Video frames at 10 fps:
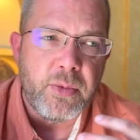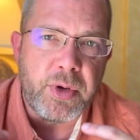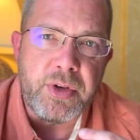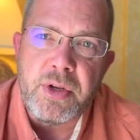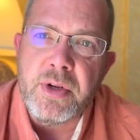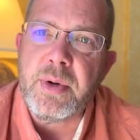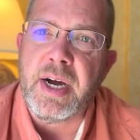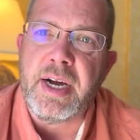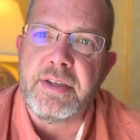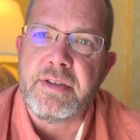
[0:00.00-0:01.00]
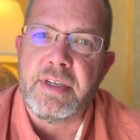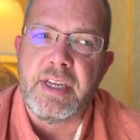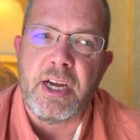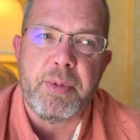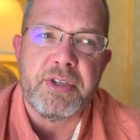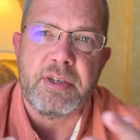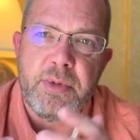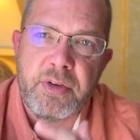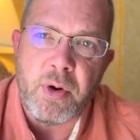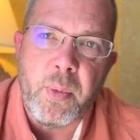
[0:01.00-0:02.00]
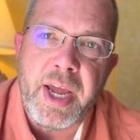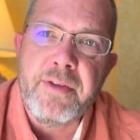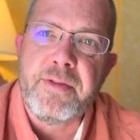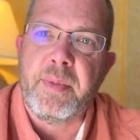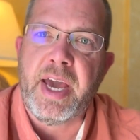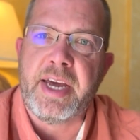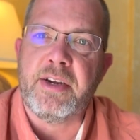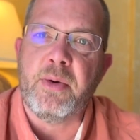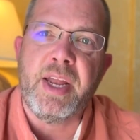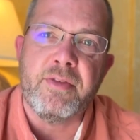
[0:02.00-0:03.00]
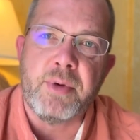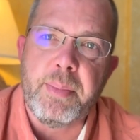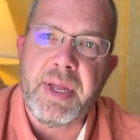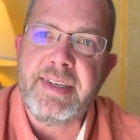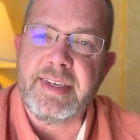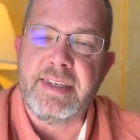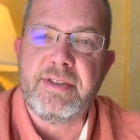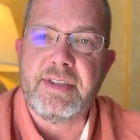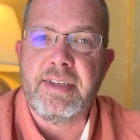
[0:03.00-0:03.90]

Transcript: renew us and help us to move away from that in a way of repentance.